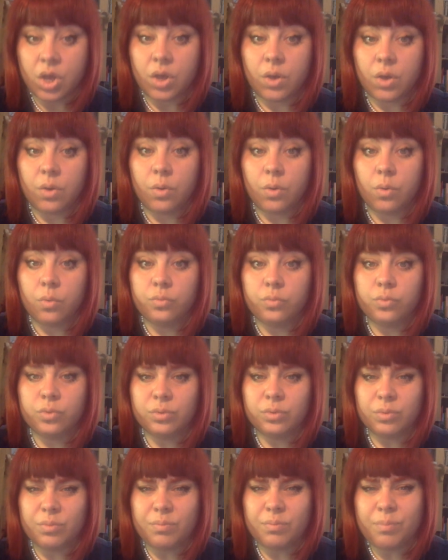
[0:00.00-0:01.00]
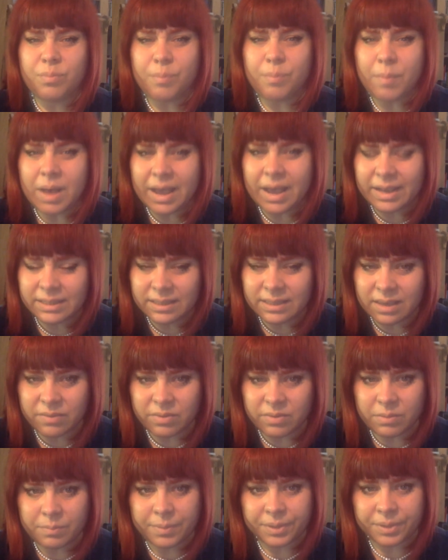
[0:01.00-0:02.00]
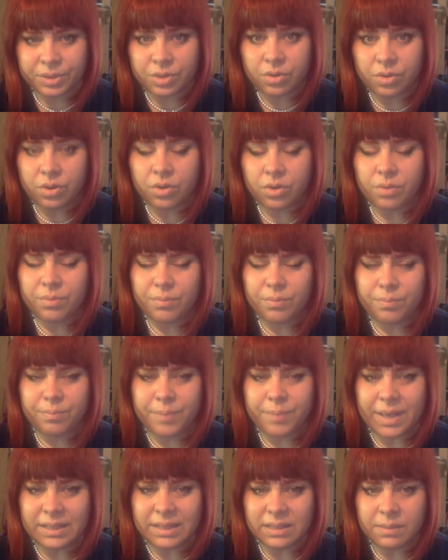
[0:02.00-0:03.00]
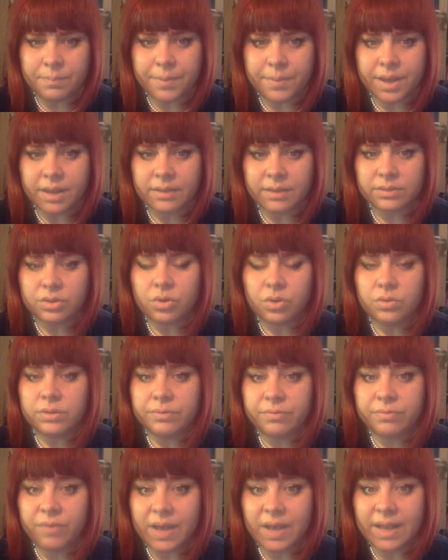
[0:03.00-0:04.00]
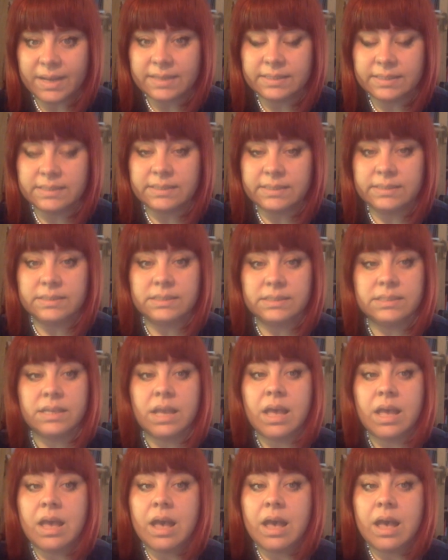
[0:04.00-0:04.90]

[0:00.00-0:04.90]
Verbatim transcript: Uh, would, might have impact on, bad impact on the finances.